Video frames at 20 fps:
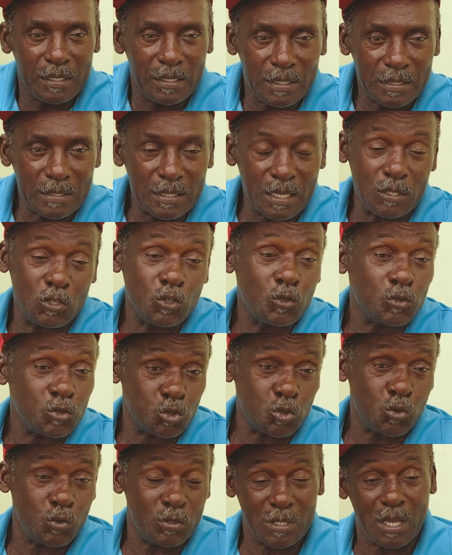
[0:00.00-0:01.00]
He said, you
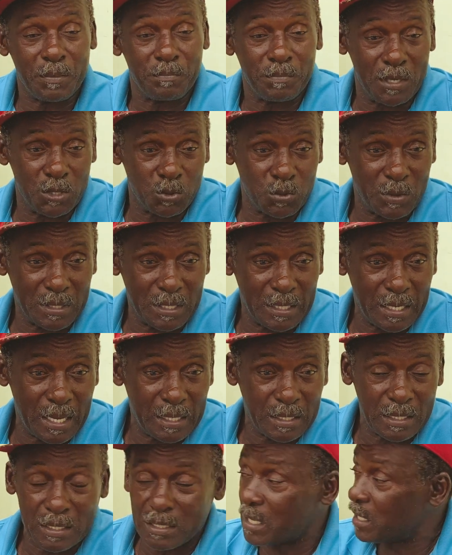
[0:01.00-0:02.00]
sure it's a piece with
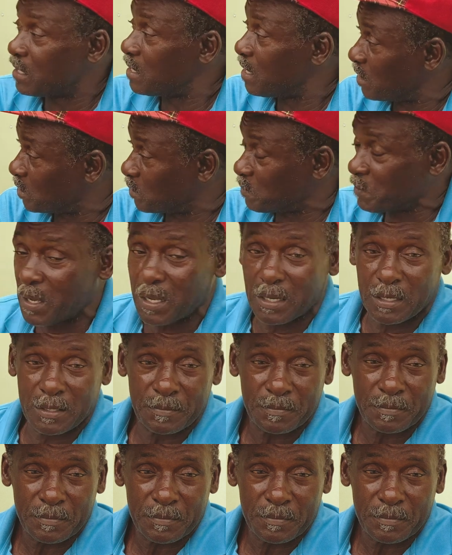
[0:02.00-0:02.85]
tonight? He said, yes man.